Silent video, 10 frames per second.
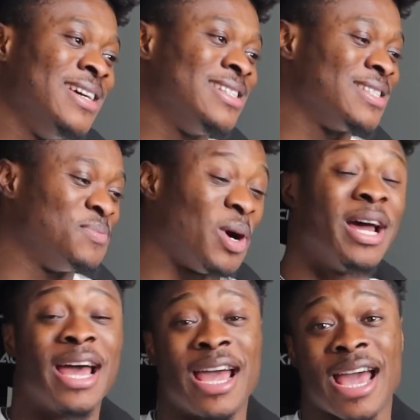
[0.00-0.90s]
It's the,
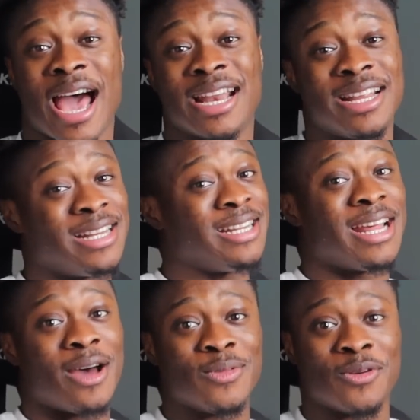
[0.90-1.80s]
but, hey, at the end of the
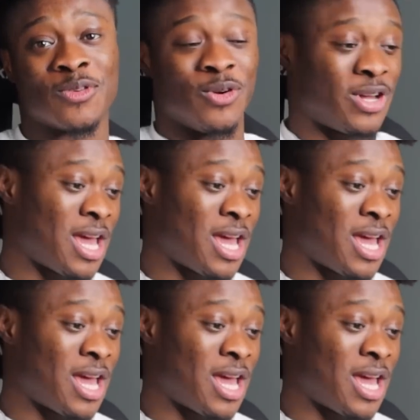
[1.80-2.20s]
day, I'm never gonna